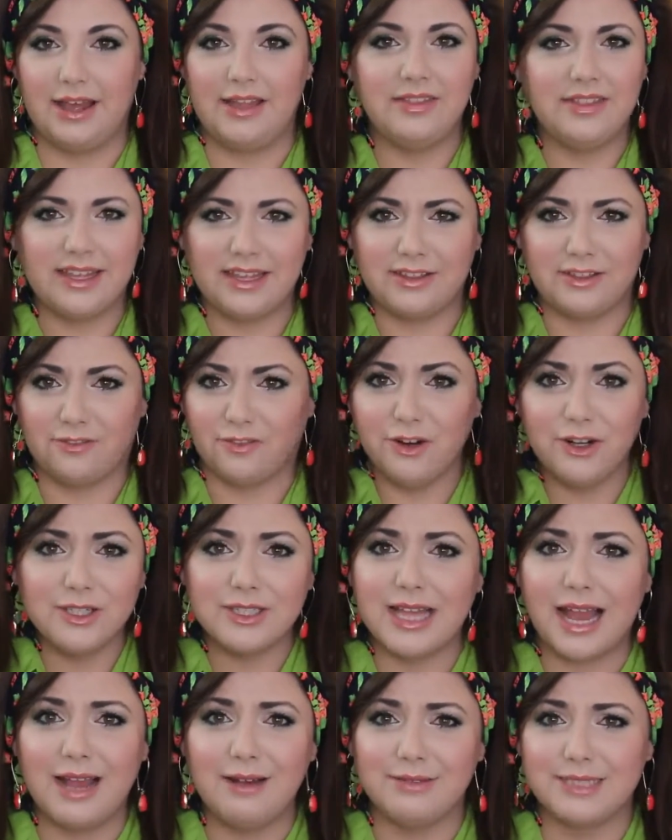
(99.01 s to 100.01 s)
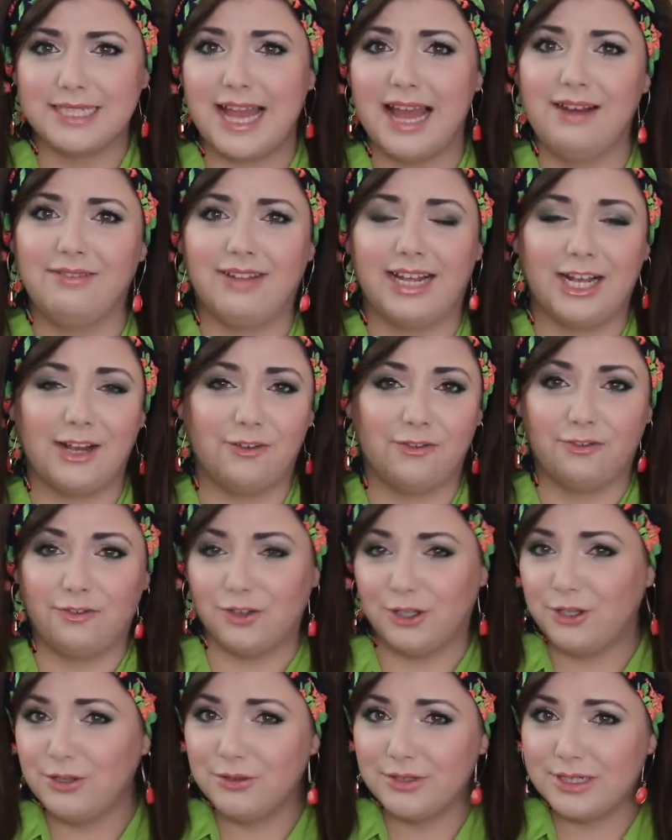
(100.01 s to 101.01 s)
And the first eye was kind of like a
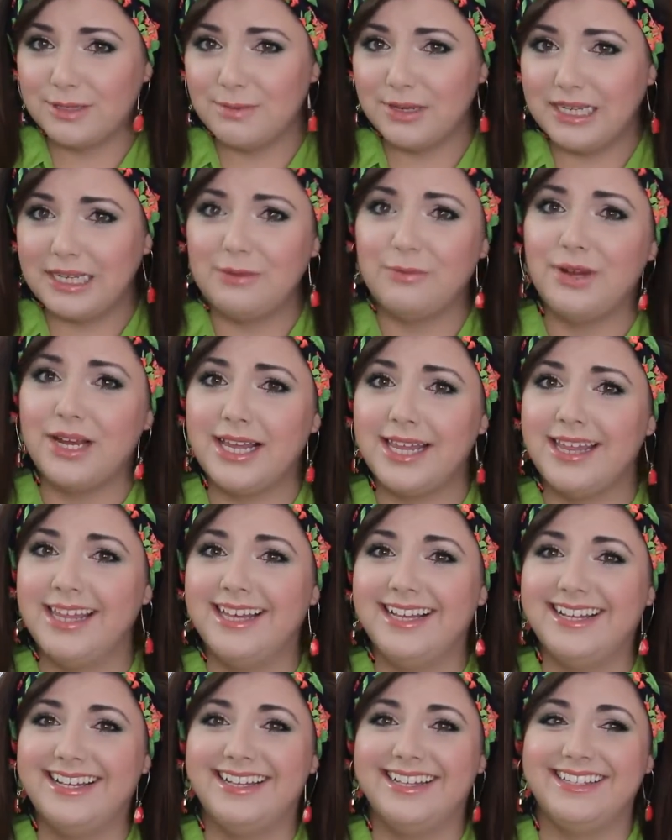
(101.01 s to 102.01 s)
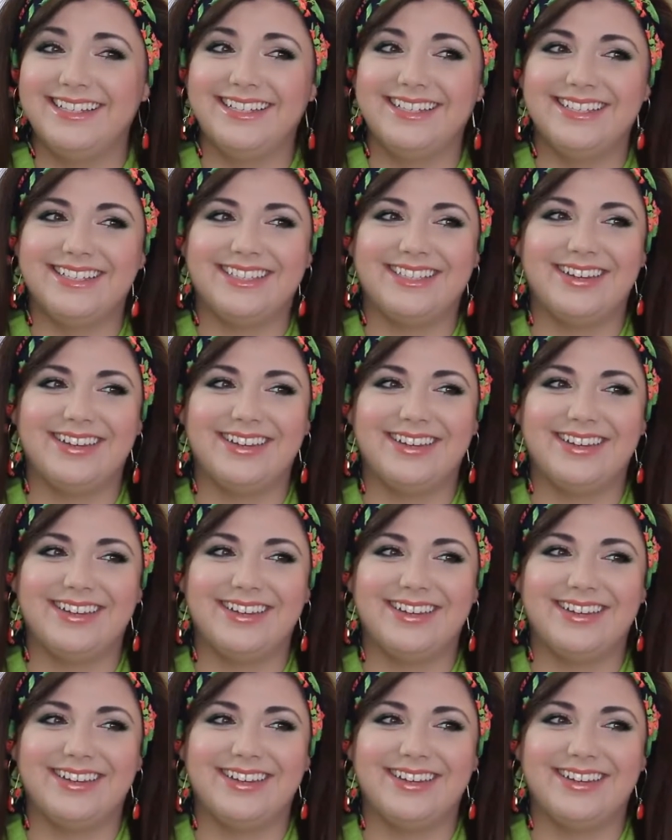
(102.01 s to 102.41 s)
fluke to begin with.